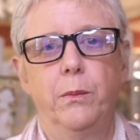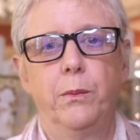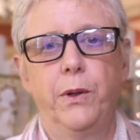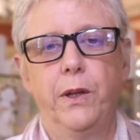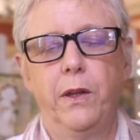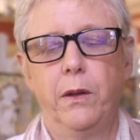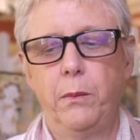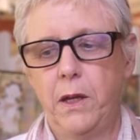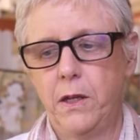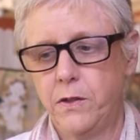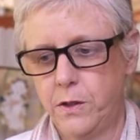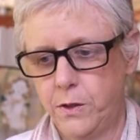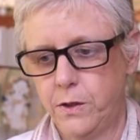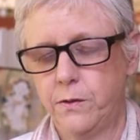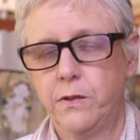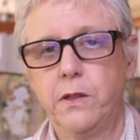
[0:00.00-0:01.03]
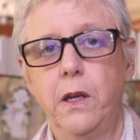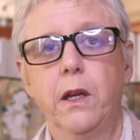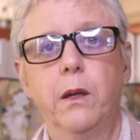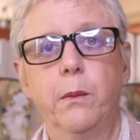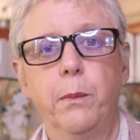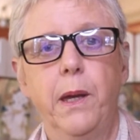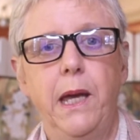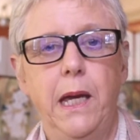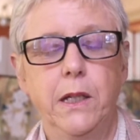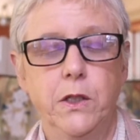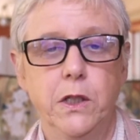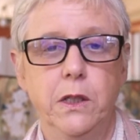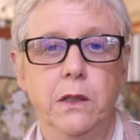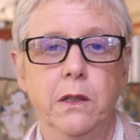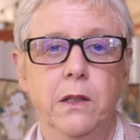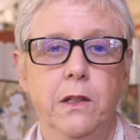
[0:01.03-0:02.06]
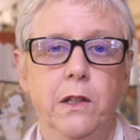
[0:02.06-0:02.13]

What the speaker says: bring the message of, say, compassion